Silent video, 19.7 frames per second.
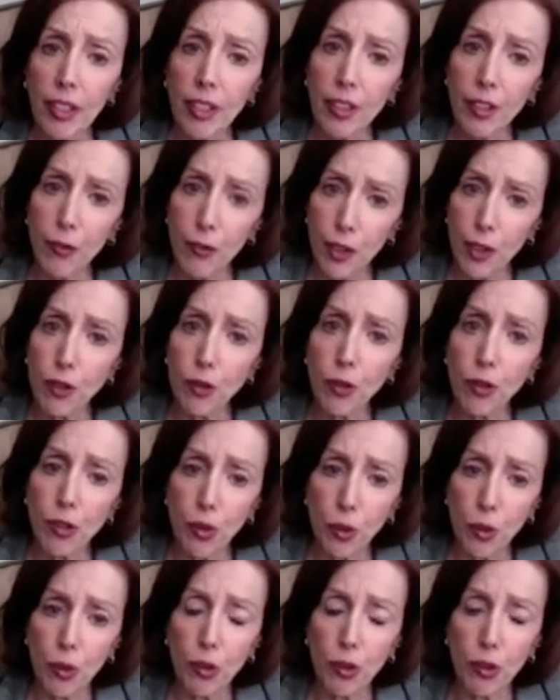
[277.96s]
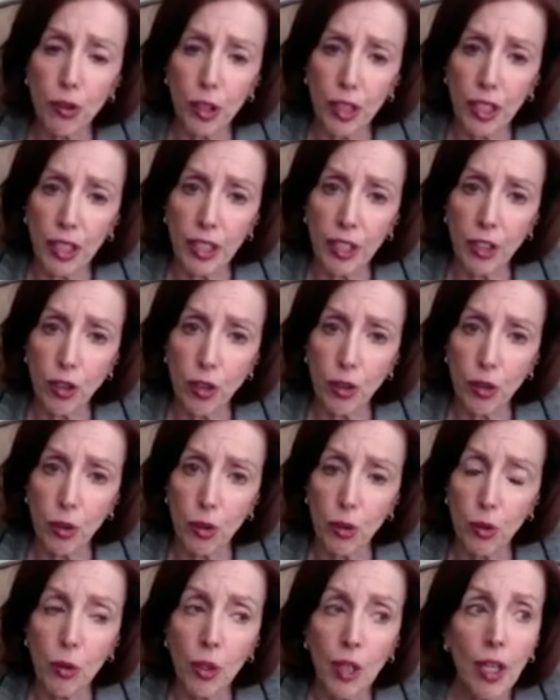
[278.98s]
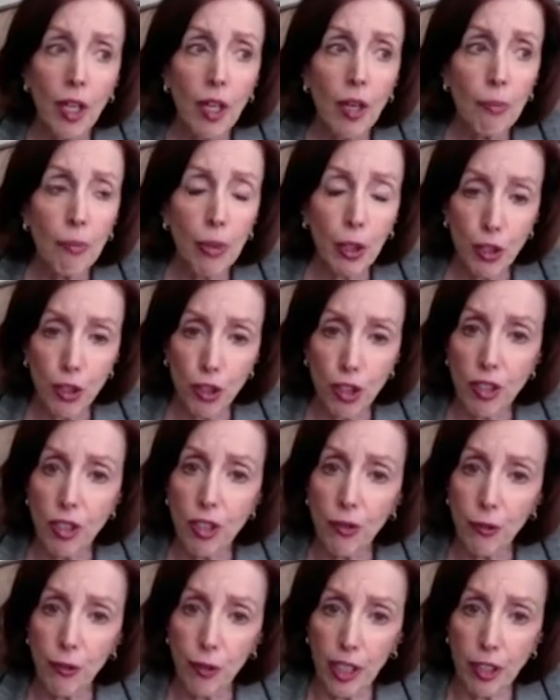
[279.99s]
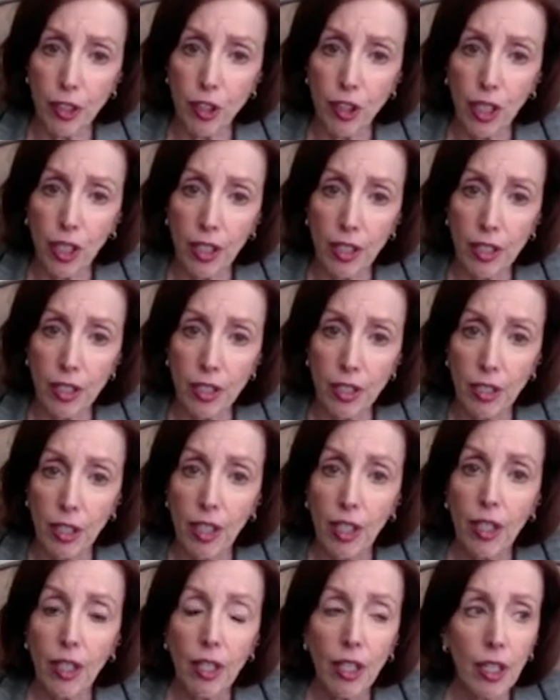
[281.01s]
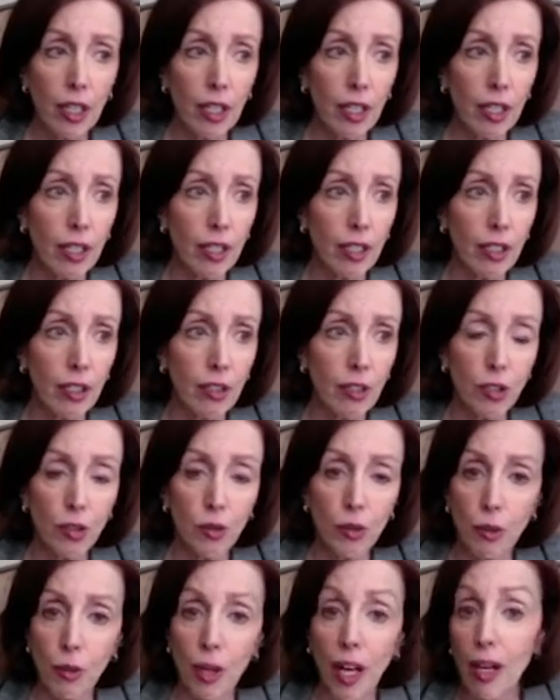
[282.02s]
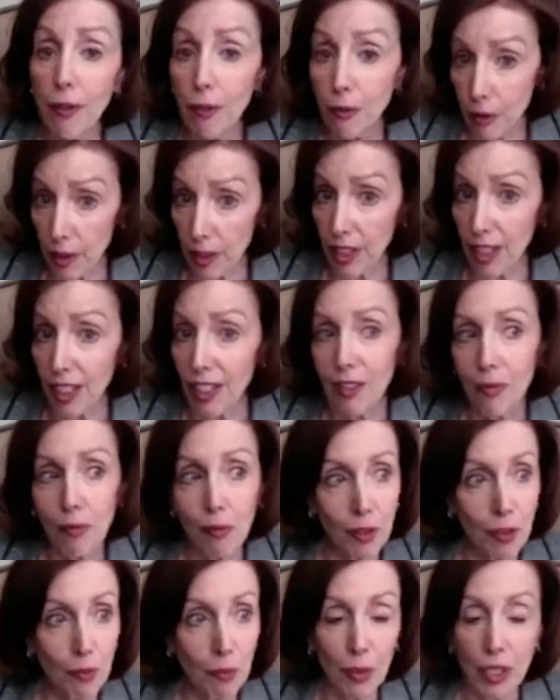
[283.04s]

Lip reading: individuals who are looking to purchase a franchise to have, again,